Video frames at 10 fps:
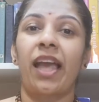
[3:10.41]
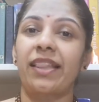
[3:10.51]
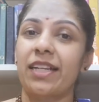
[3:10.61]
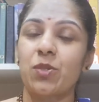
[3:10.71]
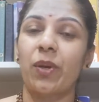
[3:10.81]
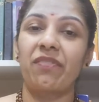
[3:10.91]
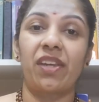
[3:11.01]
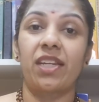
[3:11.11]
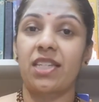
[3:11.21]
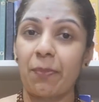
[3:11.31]
and that's why
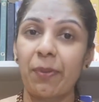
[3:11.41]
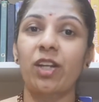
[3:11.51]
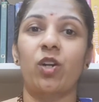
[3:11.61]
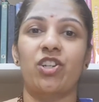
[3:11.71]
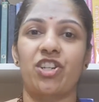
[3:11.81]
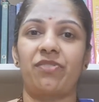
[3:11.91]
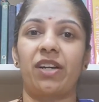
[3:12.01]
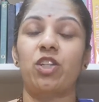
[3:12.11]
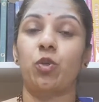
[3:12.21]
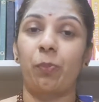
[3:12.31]
we depict Lord
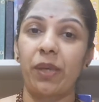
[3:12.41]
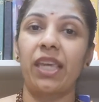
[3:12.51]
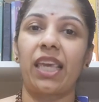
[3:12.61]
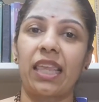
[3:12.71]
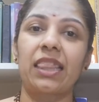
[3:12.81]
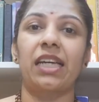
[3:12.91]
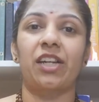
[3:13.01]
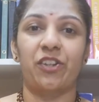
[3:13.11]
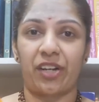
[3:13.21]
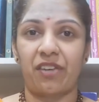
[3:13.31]
Shiva to be in the
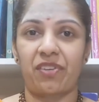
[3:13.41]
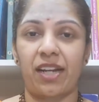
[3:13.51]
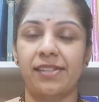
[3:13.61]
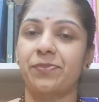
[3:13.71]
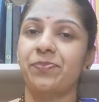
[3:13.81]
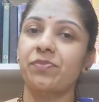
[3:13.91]
graveyard.